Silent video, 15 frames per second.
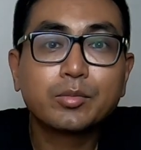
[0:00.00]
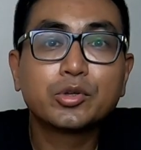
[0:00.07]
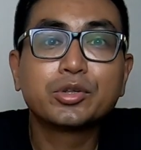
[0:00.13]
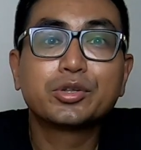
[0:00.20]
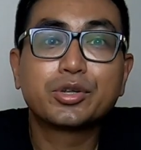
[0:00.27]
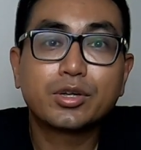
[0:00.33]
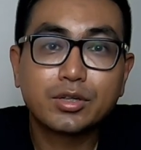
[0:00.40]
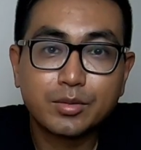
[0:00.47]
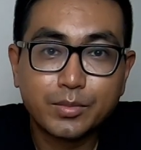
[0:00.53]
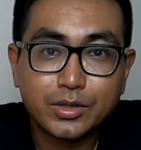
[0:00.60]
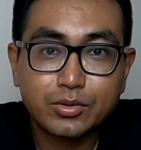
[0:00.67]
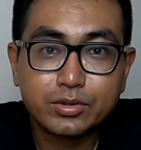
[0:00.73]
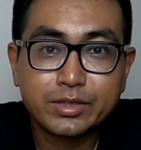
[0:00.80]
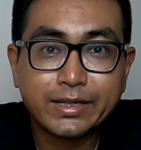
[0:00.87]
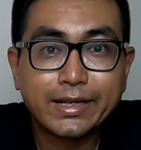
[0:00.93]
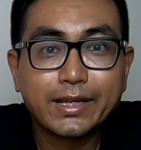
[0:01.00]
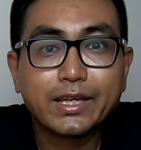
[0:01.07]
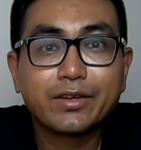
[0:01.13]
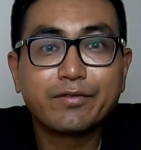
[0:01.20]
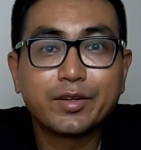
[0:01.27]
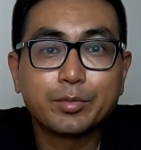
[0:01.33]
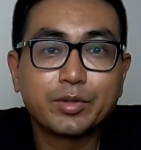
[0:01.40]
Today I'm going to talk about the
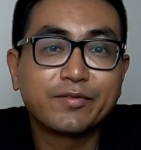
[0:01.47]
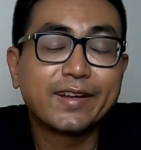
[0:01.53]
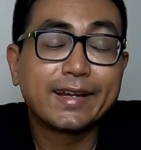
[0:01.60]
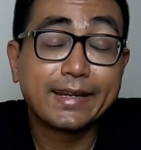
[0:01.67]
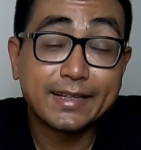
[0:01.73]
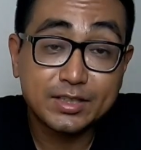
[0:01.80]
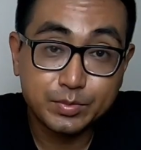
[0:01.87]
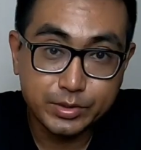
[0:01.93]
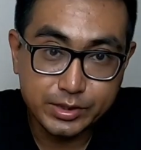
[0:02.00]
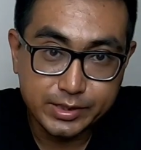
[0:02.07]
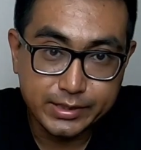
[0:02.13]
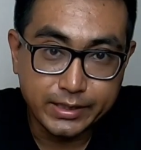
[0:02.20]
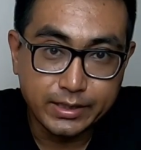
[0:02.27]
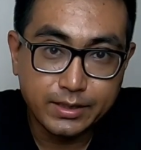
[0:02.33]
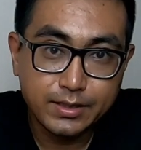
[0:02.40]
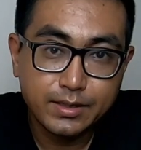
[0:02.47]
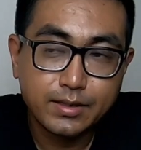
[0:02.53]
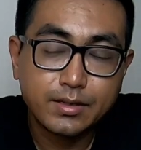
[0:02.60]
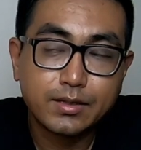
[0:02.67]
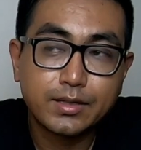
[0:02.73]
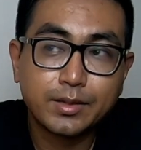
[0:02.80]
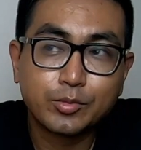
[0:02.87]
Nike Vaporfly Next
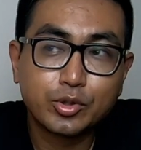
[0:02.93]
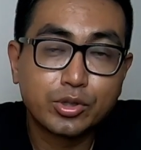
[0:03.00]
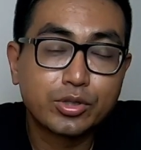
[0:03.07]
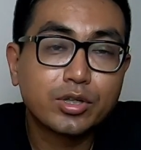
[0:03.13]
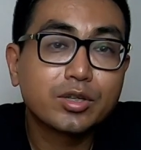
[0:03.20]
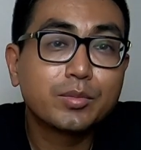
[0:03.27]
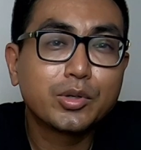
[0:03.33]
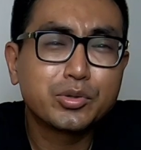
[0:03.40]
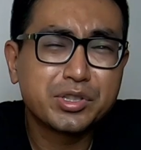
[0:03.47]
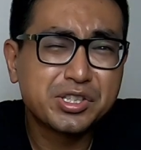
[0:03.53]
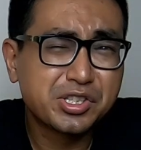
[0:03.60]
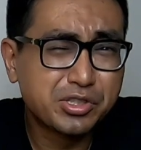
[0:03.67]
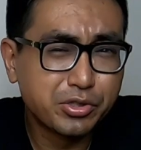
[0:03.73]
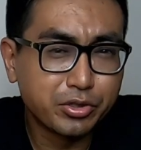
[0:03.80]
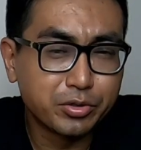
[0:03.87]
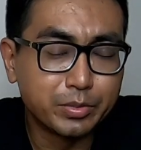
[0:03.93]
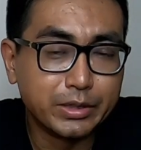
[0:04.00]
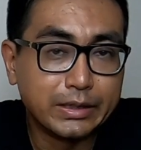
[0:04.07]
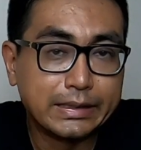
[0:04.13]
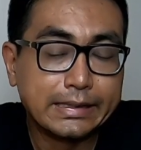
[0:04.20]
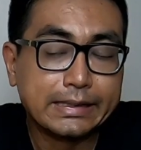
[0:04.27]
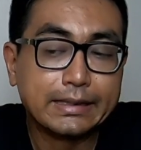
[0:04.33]
%. I'm going to talk about its
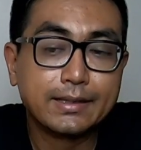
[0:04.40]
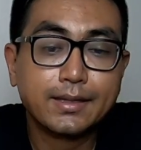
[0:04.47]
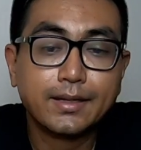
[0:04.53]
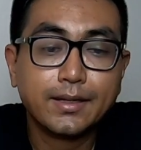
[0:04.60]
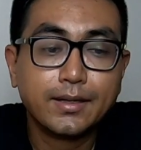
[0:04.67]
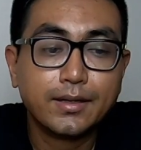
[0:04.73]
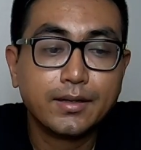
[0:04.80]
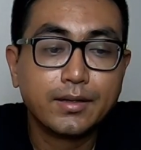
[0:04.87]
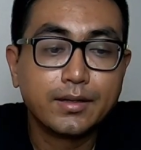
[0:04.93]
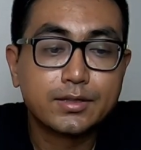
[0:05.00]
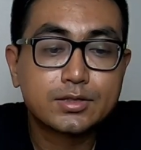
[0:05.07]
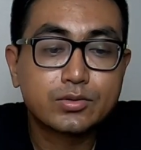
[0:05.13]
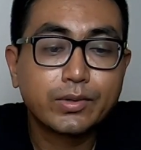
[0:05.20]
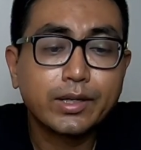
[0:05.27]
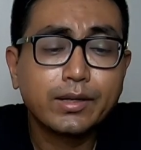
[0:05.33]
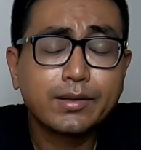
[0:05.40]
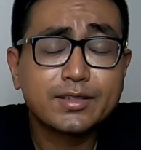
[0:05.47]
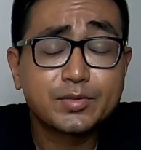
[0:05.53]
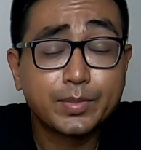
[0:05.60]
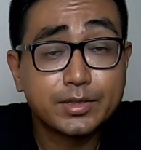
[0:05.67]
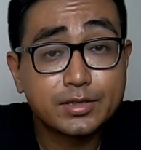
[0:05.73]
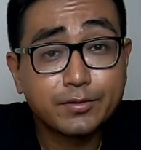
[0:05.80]
durability. It's
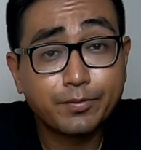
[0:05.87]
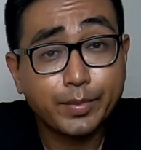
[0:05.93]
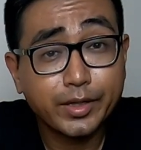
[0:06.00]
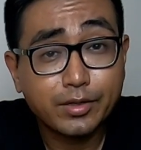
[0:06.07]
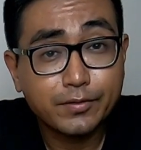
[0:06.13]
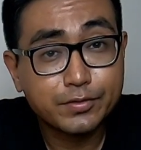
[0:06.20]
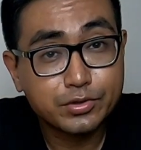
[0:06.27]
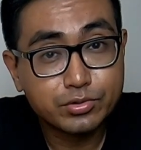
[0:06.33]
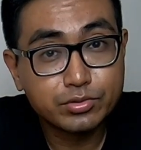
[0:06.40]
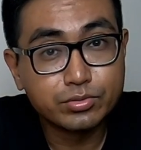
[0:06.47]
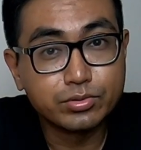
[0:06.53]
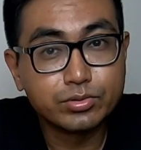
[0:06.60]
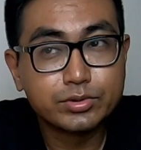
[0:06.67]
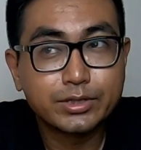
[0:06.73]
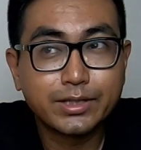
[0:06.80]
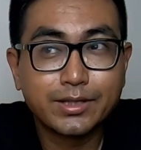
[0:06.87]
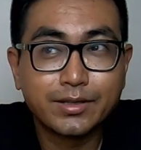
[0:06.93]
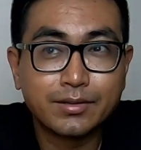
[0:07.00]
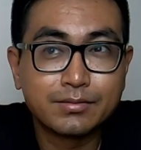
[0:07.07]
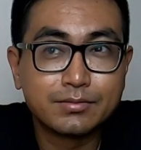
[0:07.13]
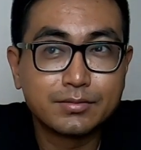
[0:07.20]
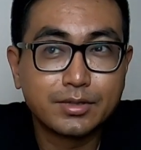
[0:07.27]
quite an expensive pair of
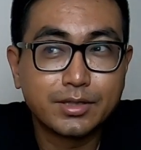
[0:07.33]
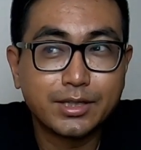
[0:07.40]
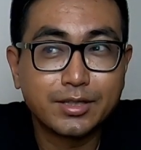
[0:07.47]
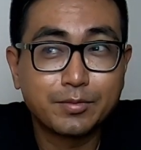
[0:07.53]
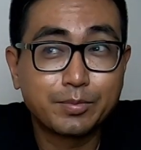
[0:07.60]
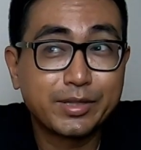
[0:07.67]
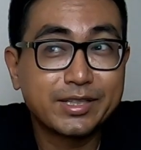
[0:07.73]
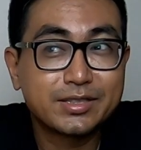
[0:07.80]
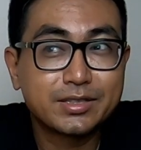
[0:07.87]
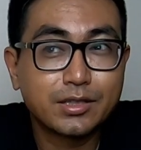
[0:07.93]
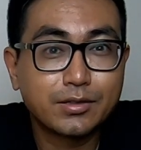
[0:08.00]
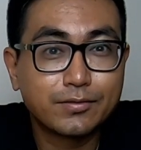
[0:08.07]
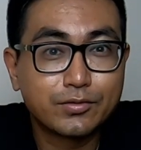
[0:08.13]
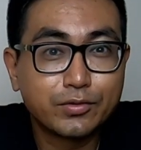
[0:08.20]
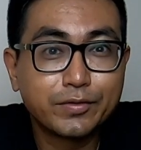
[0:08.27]
shoes, and at a price